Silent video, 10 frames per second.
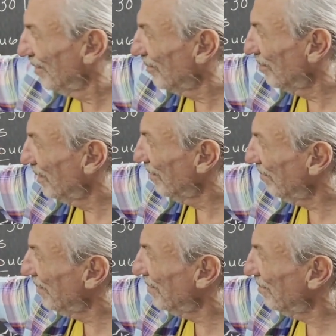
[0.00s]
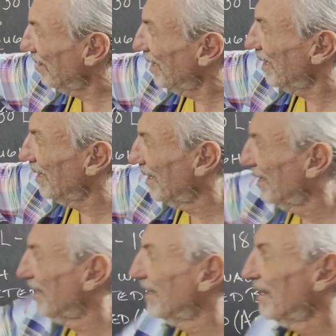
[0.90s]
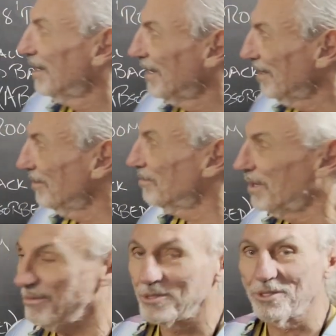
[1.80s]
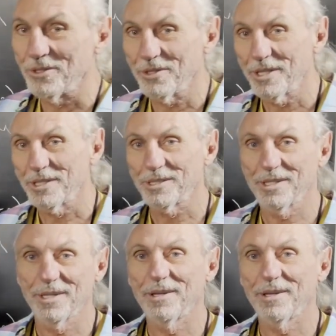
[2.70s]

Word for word: 20 feet away? Drummers know this.